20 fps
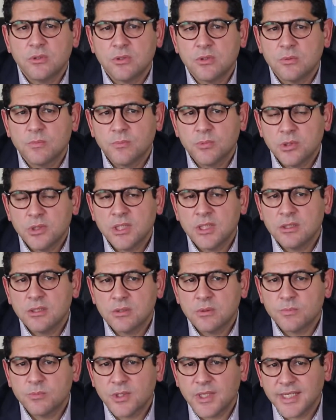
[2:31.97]
to put
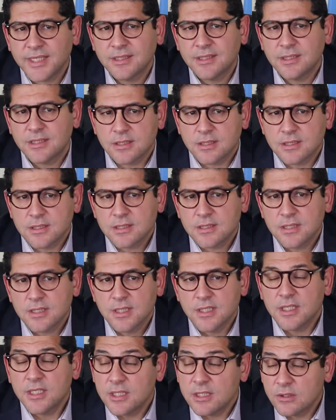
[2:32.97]
into practice
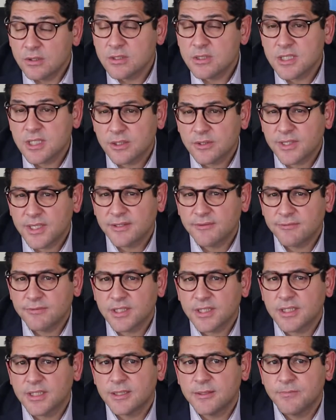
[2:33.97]
here in South
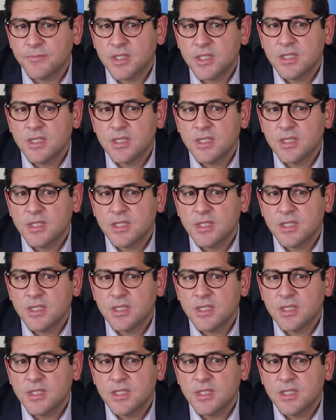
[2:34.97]
Africa